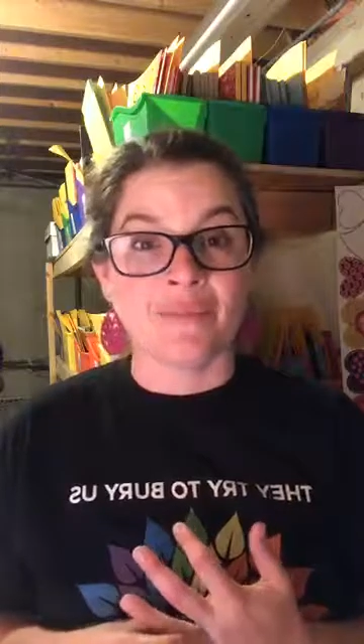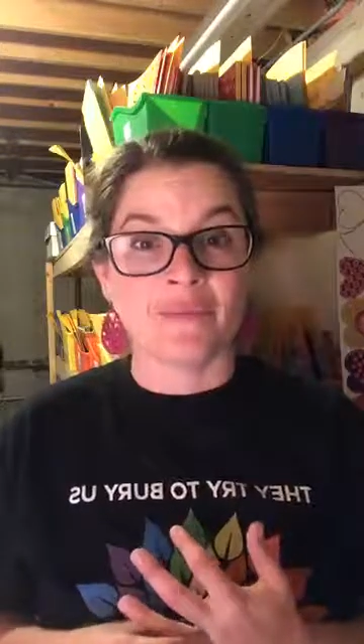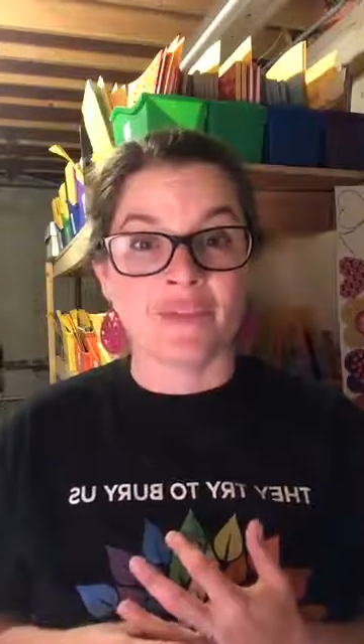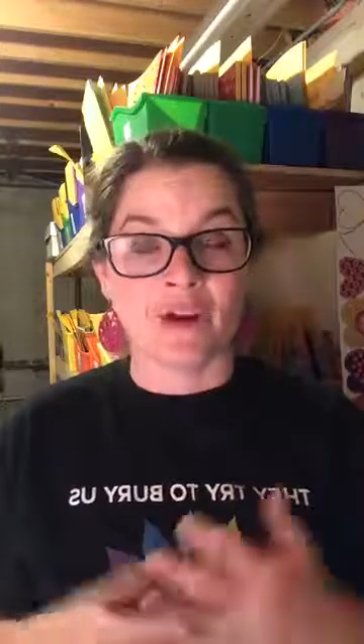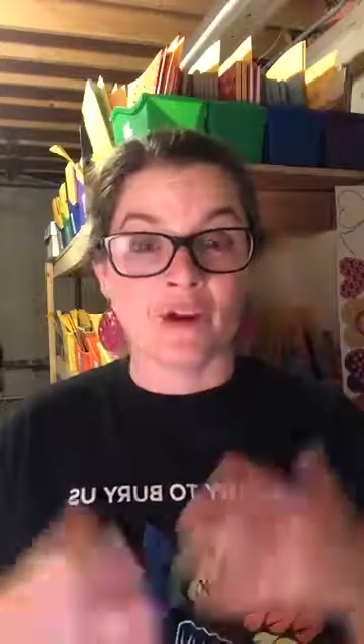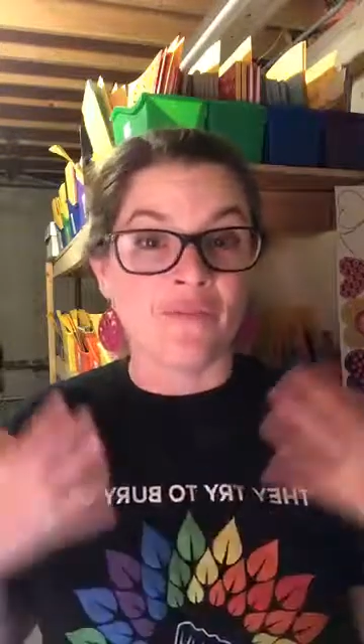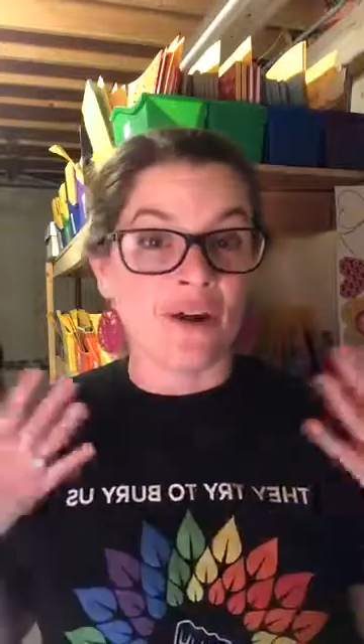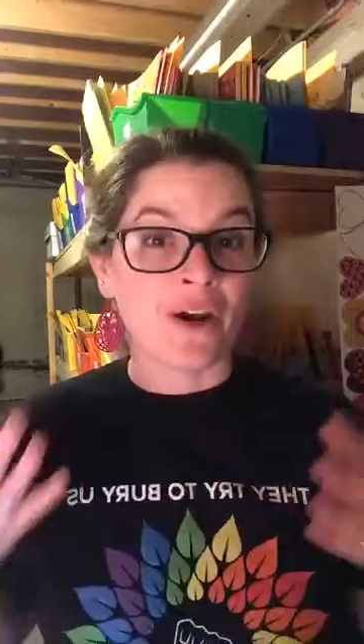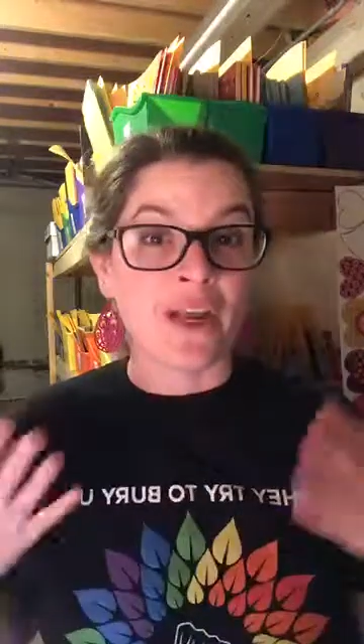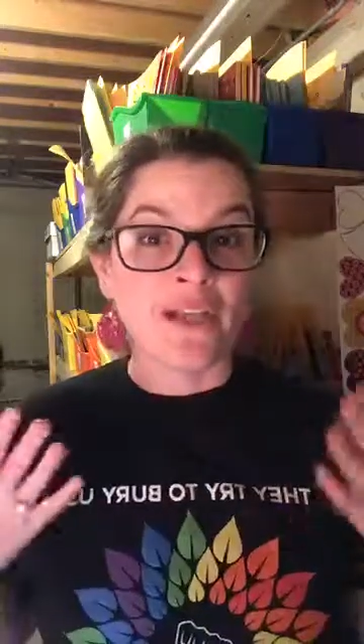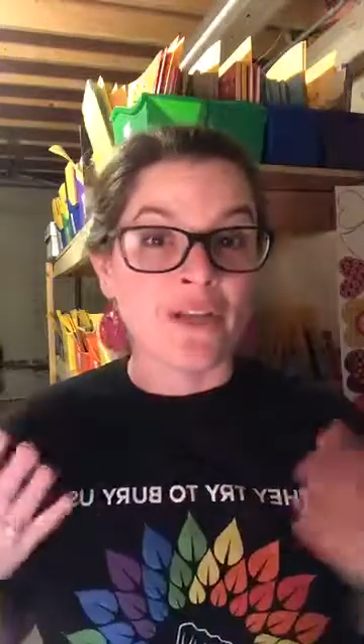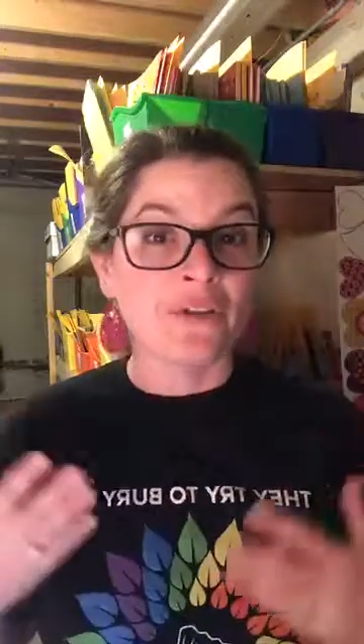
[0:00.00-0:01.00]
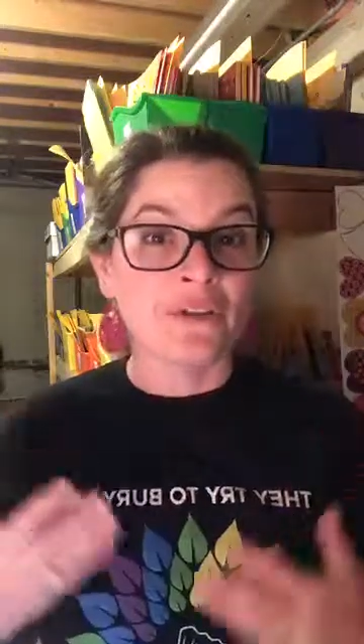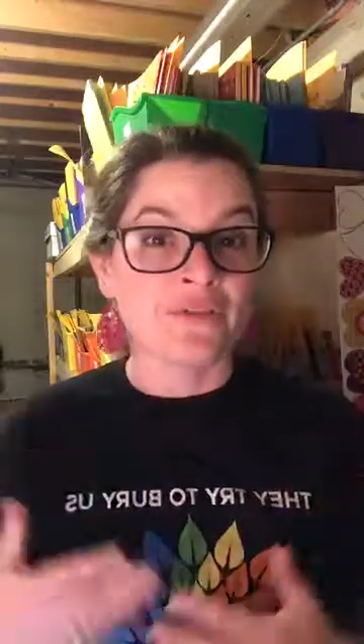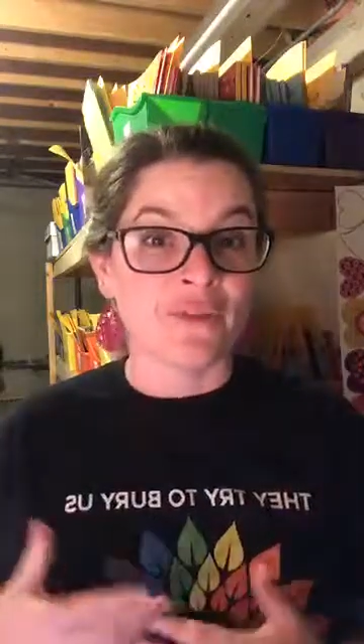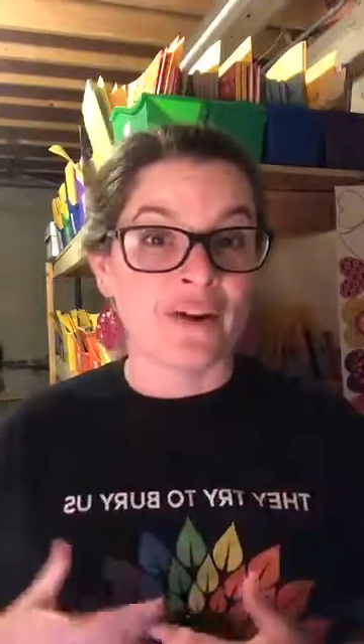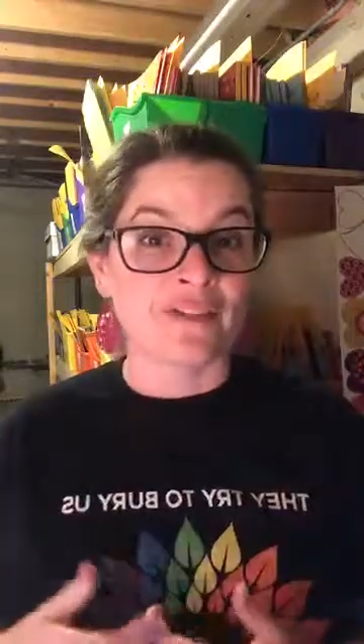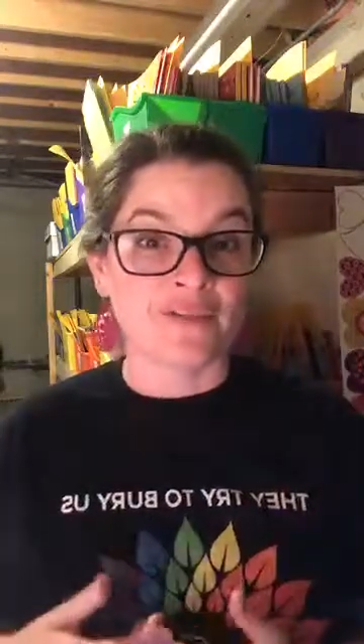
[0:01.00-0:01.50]
There are very close
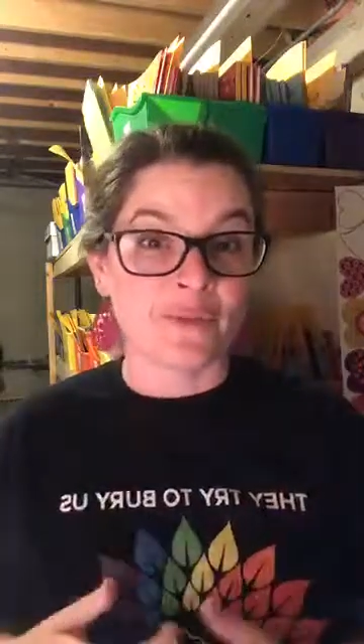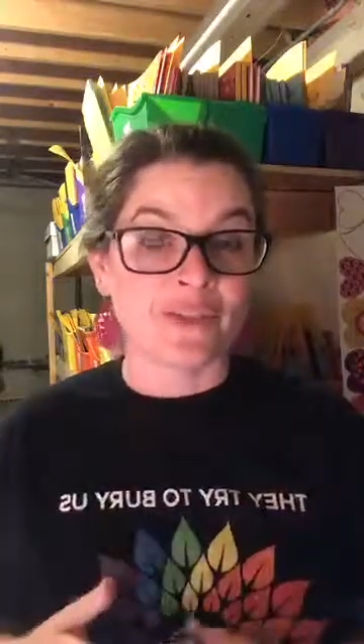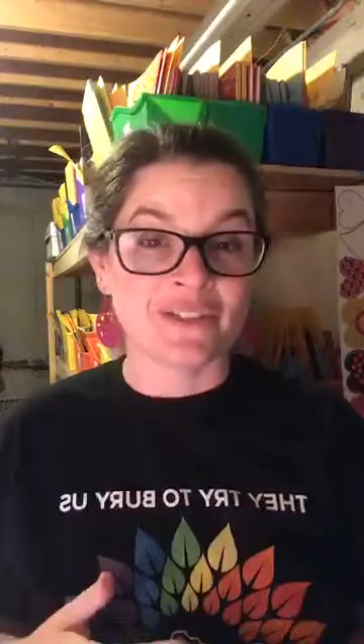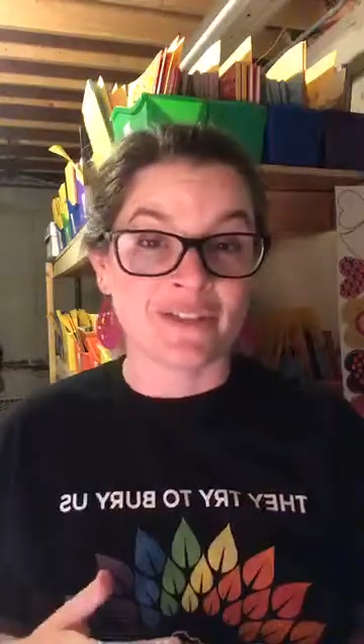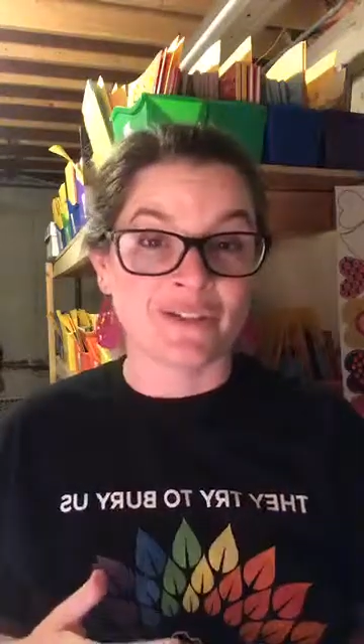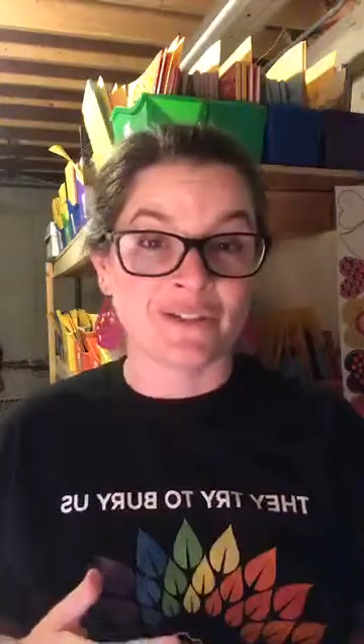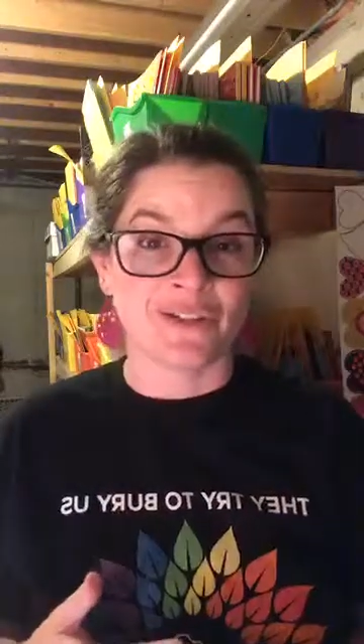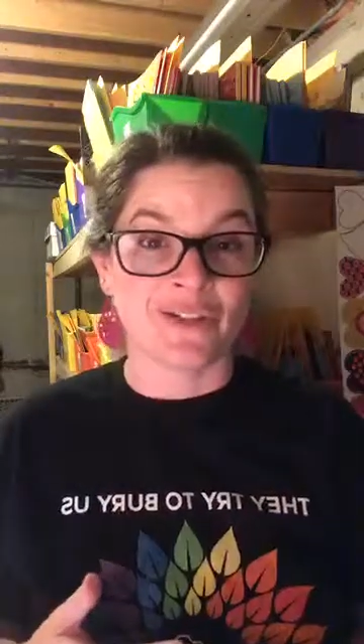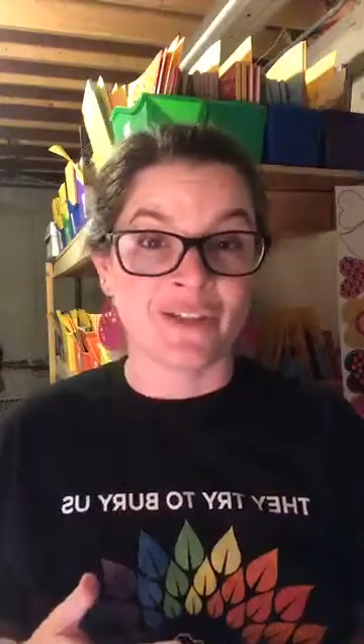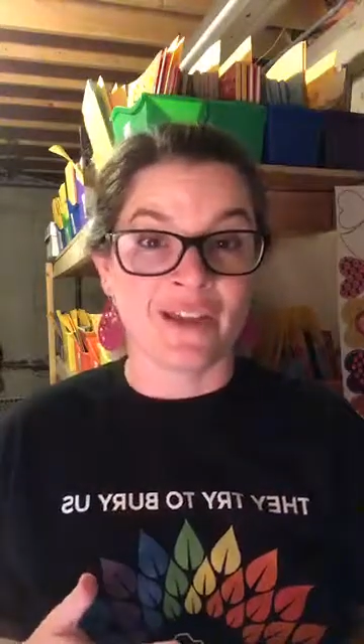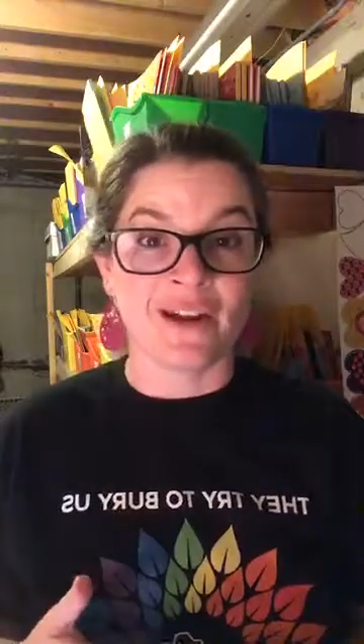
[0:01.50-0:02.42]
friends of Books Del Sur that